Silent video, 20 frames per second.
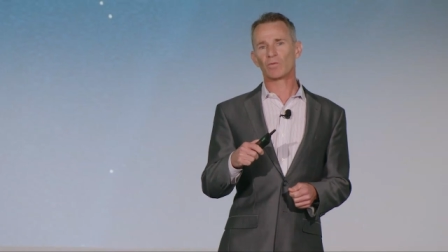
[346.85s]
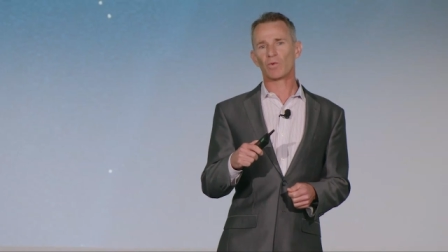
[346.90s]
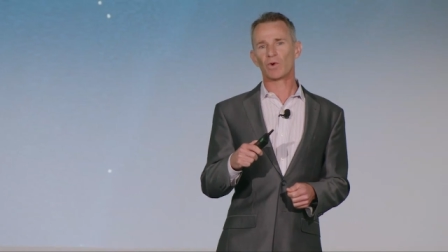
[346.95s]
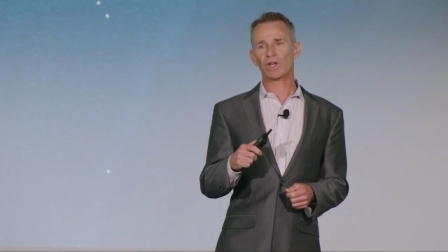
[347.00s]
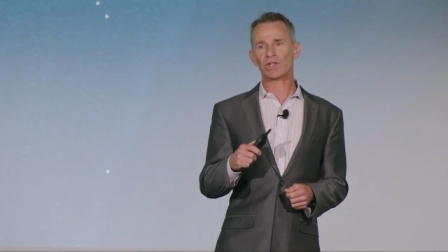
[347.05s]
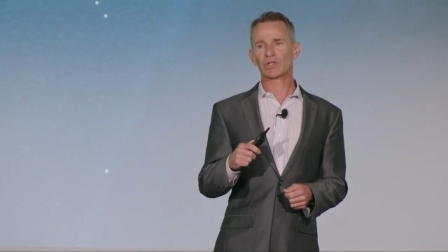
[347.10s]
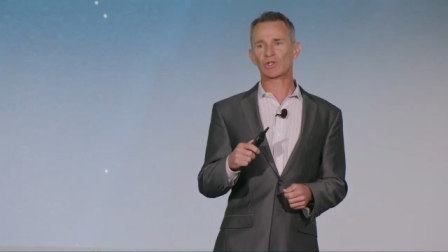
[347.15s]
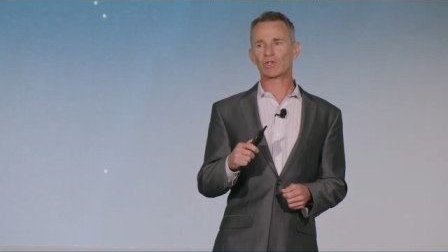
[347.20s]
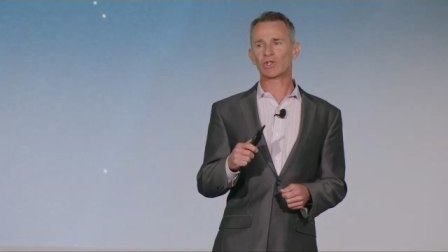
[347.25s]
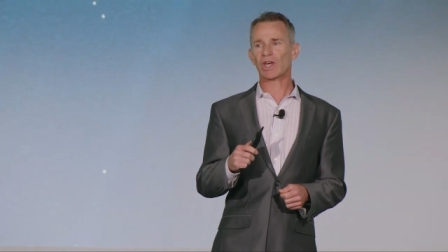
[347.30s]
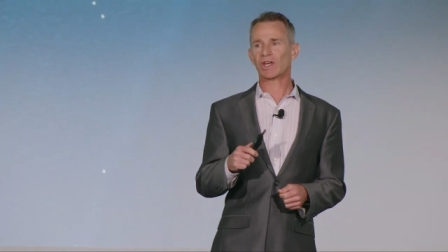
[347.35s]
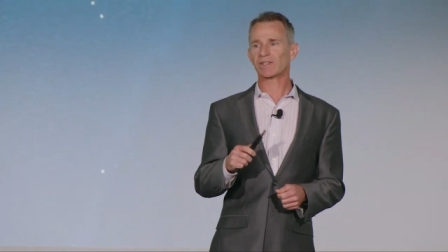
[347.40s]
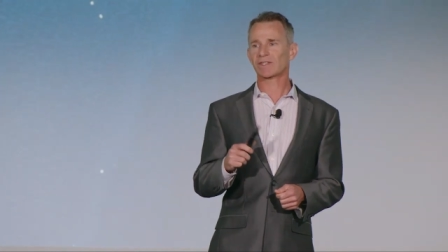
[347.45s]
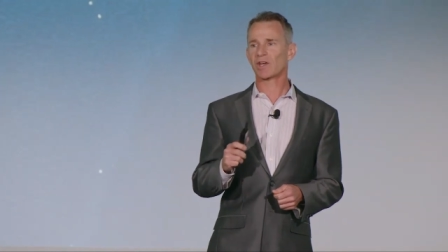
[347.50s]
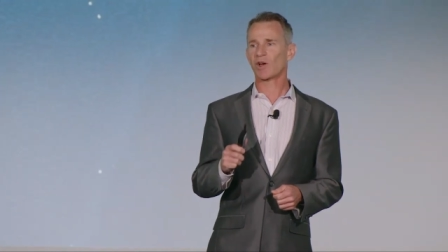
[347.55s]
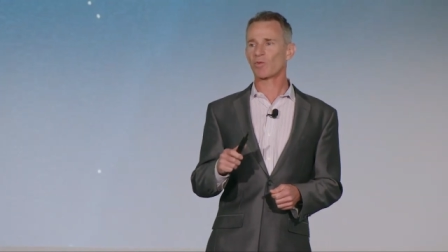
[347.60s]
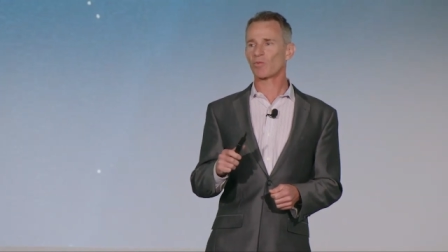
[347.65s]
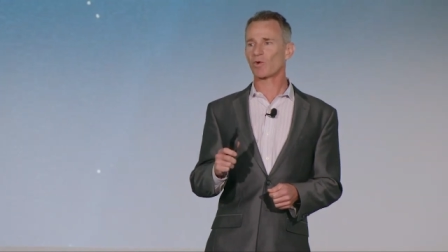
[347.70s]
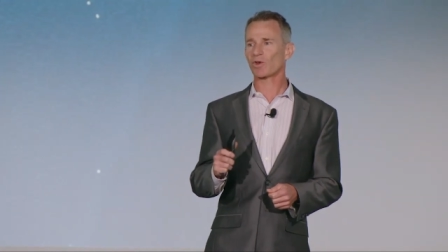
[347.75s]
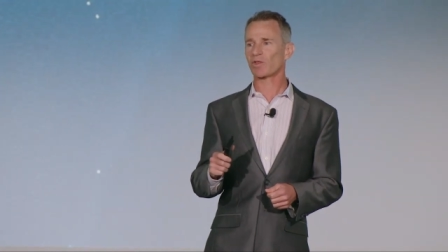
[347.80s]
which does
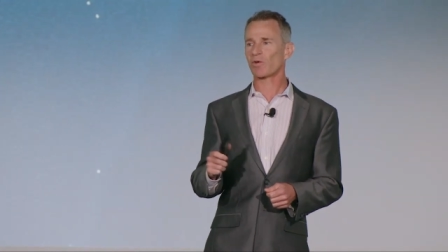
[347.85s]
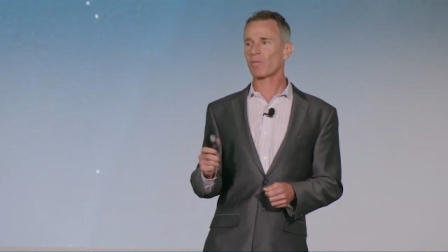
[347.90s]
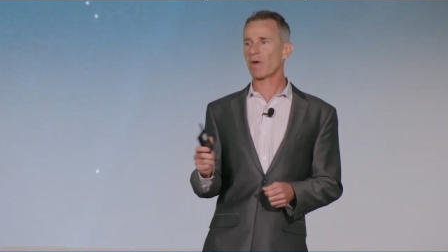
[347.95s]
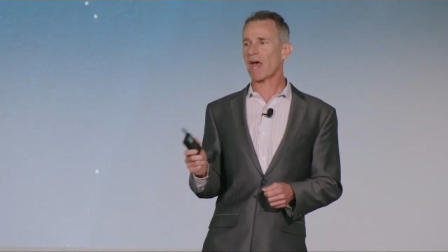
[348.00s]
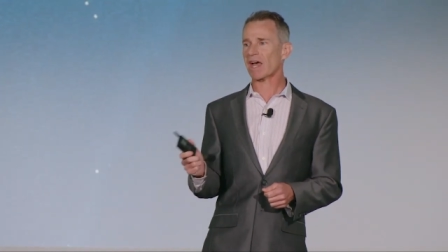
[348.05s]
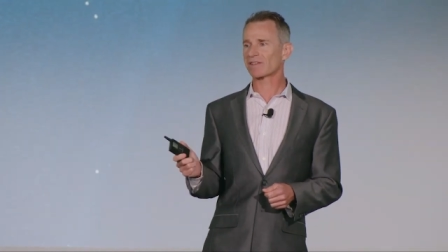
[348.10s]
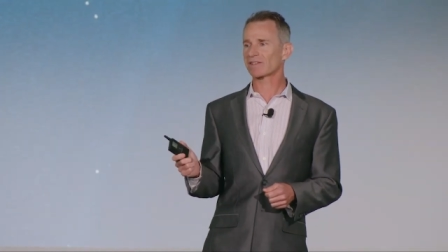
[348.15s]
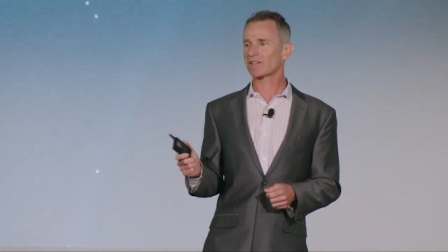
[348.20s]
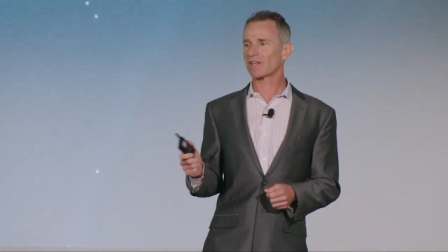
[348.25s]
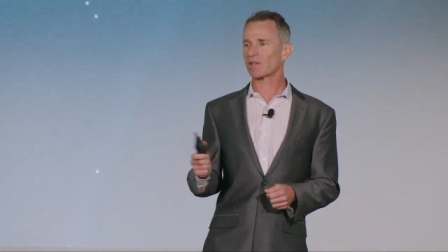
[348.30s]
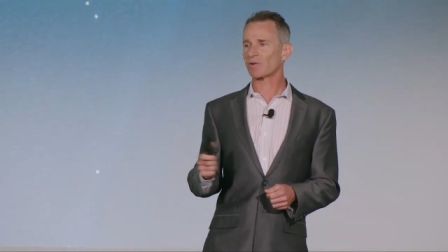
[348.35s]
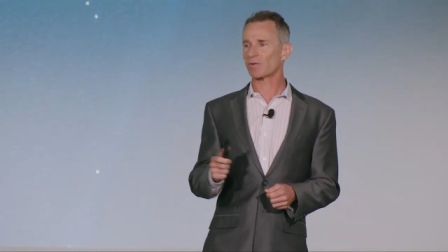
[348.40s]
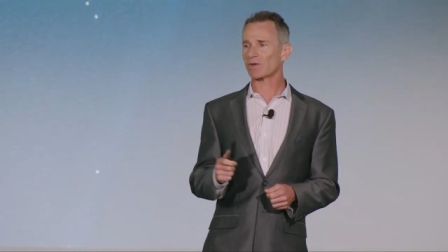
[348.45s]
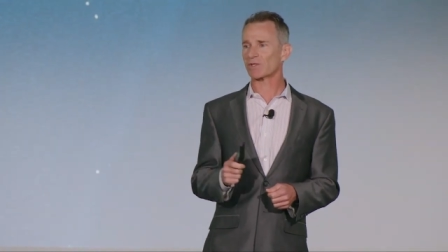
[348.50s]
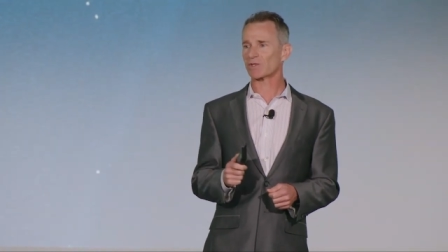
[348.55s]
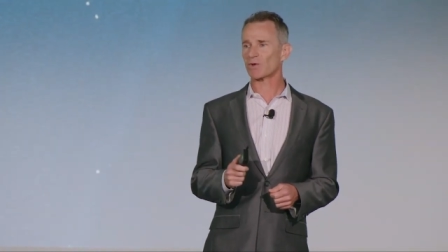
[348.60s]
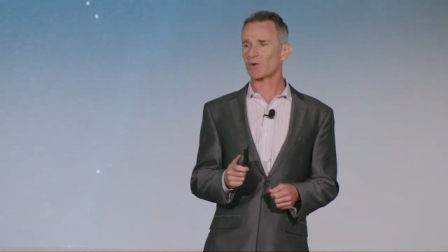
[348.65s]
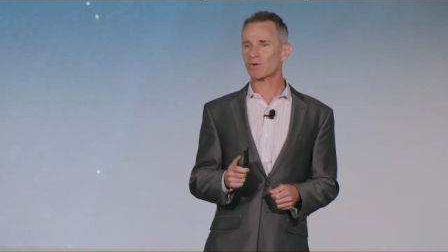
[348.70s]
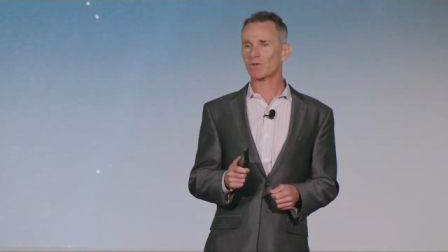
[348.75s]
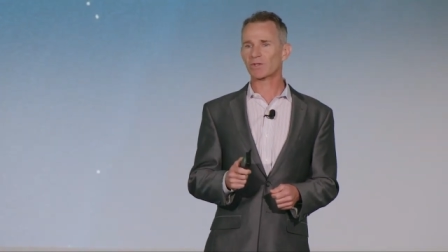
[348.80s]
help with the back study
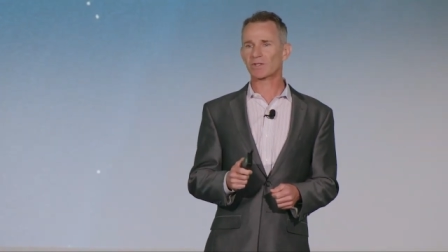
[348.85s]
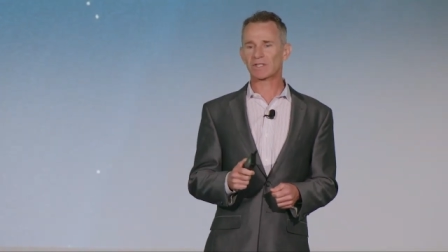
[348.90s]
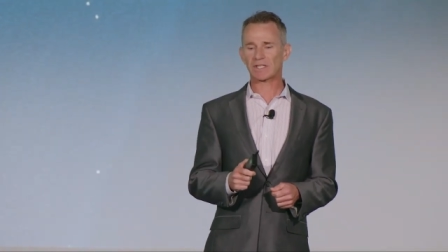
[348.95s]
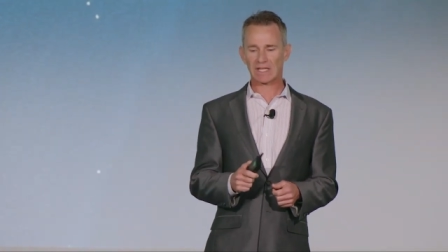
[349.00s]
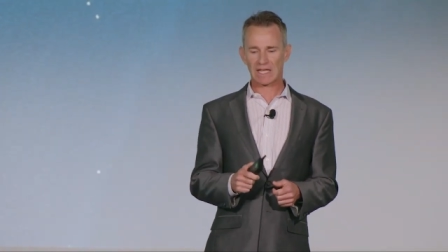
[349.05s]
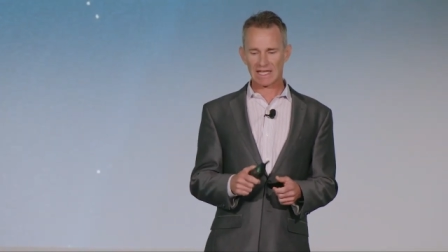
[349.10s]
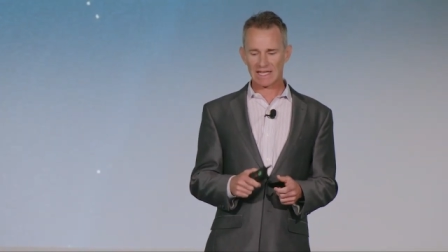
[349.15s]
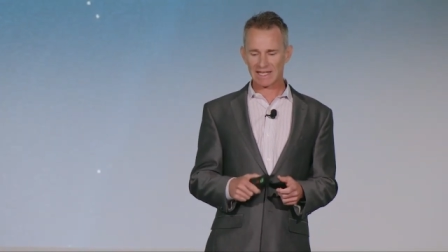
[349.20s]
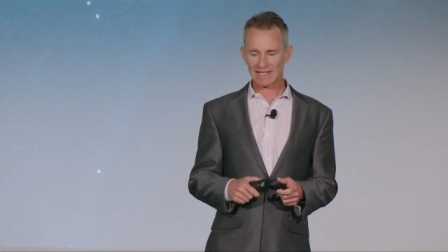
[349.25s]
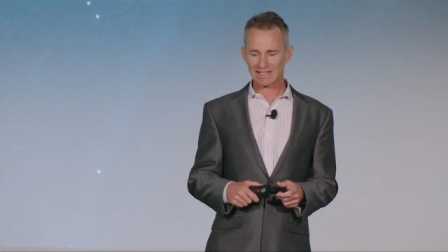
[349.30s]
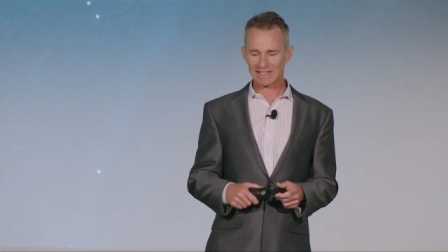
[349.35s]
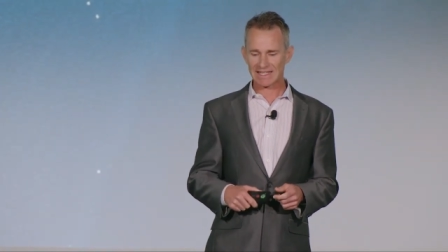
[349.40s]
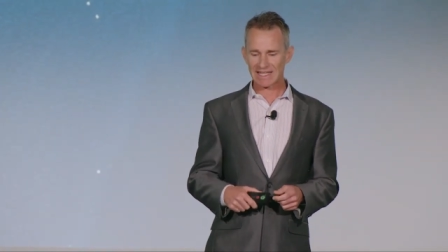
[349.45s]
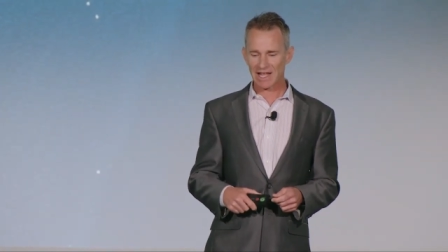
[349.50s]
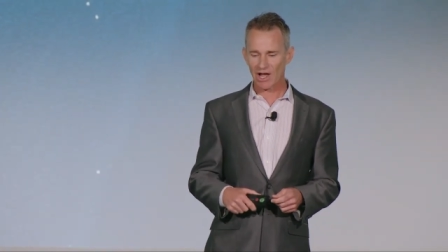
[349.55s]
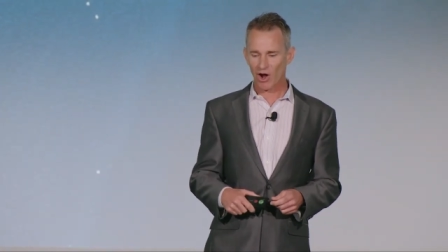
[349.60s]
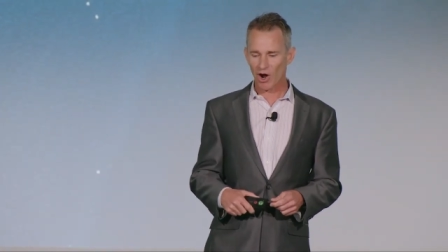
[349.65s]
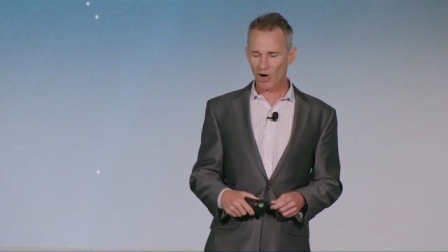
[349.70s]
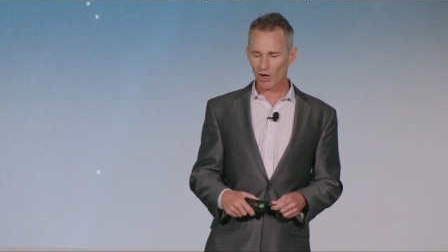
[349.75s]
results, is the